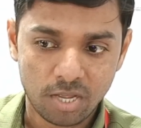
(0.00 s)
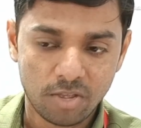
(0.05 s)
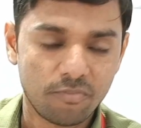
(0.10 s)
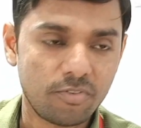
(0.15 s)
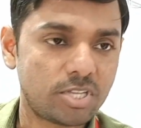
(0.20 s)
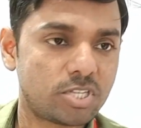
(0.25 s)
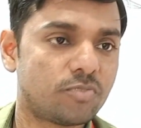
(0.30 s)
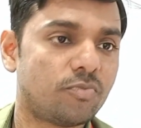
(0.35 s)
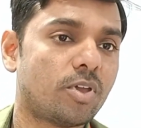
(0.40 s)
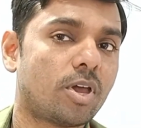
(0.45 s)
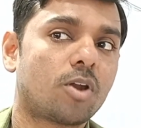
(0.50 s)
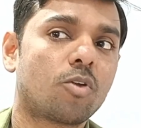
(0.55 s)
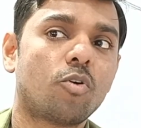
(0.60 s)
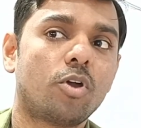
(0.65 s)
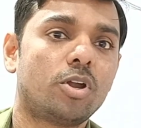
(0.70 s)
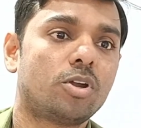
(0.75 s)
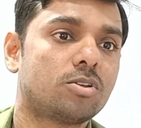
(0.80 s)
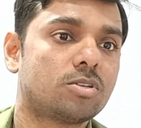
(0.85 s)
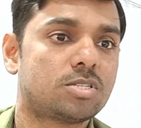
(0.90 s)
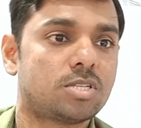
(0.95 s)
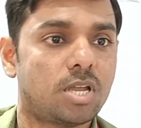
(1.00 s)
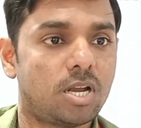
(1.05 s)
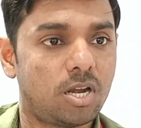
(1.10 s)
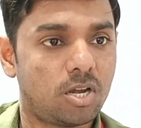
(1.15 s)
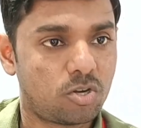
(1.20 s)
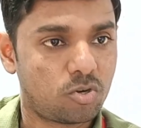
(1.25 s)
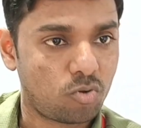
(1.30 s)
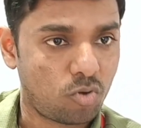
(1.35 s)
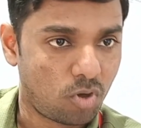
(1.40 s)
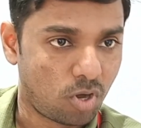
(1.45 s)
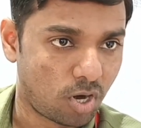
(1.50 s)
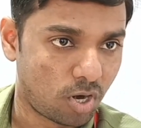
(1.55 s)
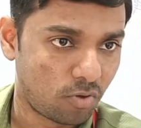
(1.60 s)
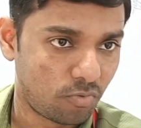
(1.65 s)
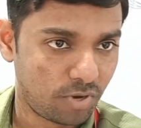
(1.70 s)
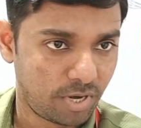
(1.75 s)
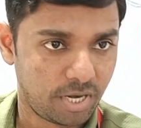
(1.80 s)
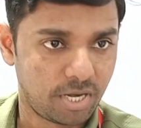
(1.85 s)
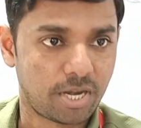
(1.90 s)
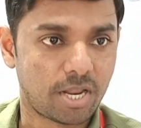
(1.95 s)
which we are going to sell to all
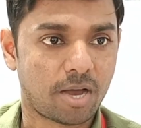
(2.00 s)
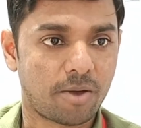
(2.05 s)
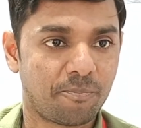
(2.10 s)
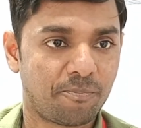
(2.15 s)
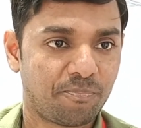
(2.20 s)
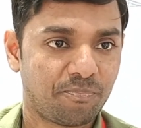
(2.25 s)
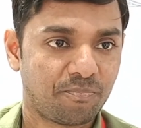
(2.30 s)
over India.